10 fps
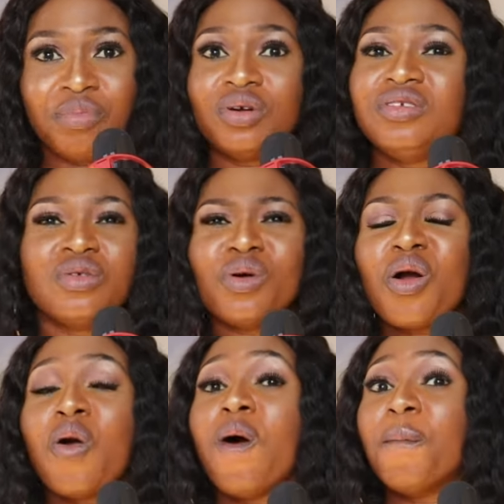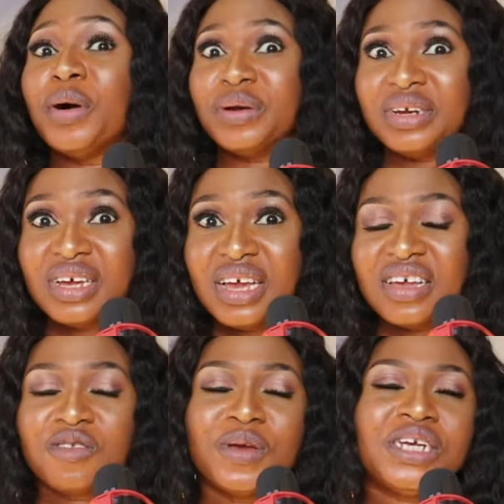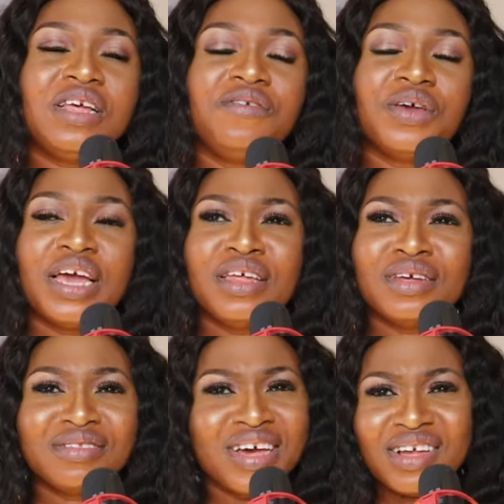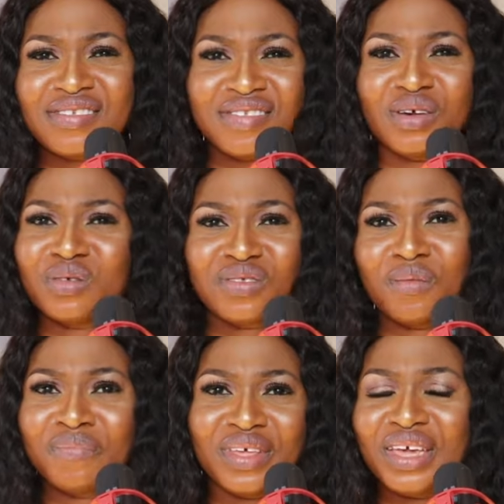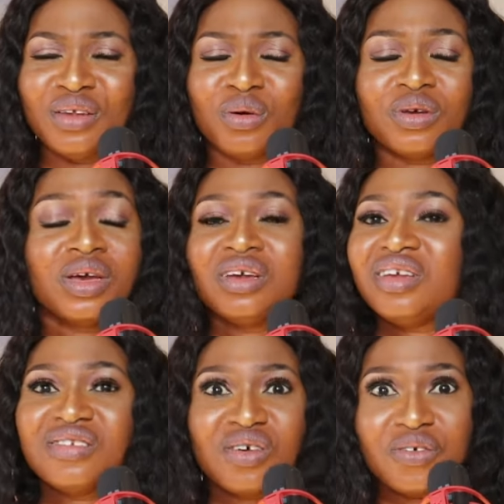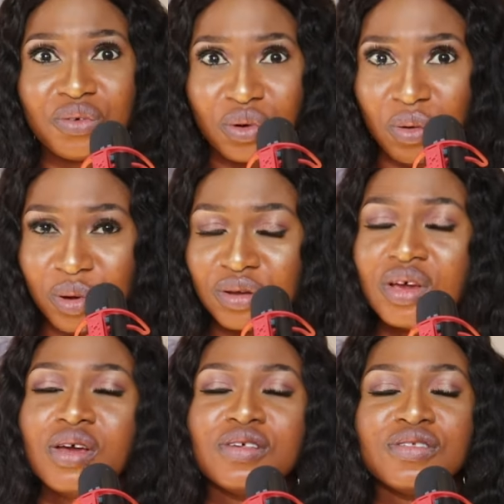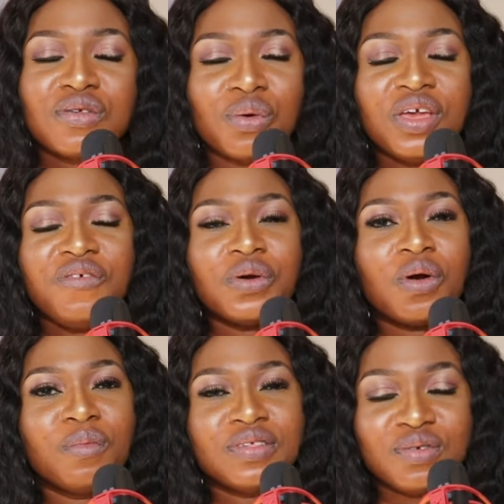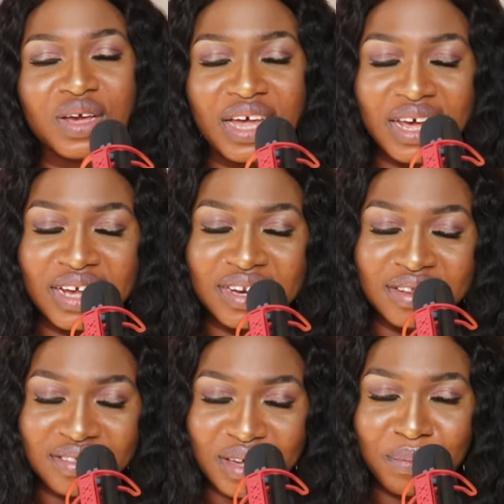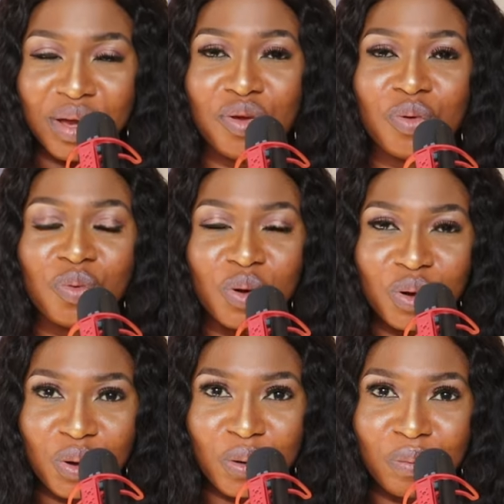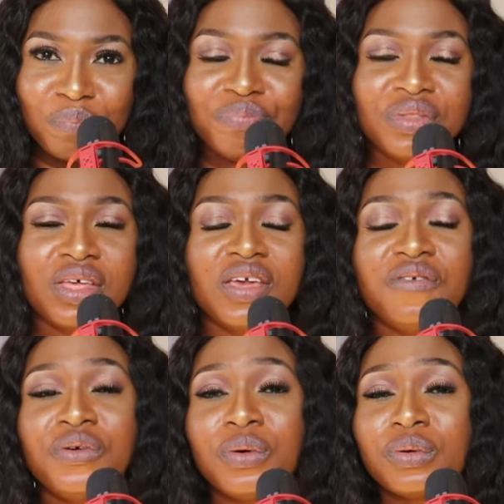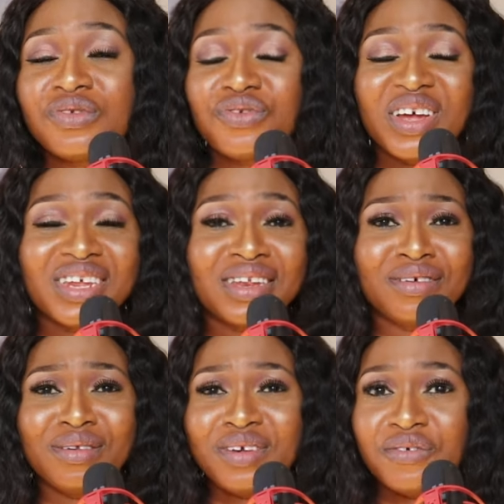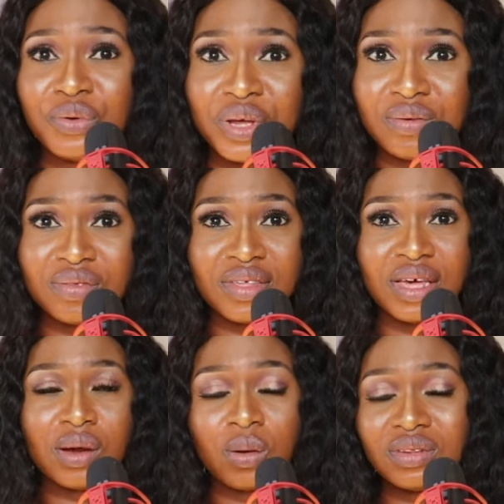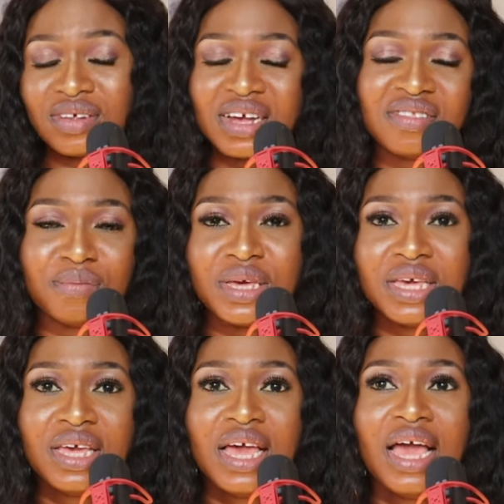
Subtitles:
But it's not common, especially if you are in a taxi or something, or it's not even common. So if you're coming to Ghana in December, you're welcome. If you're stranded, you're looking for where to stay, contact me.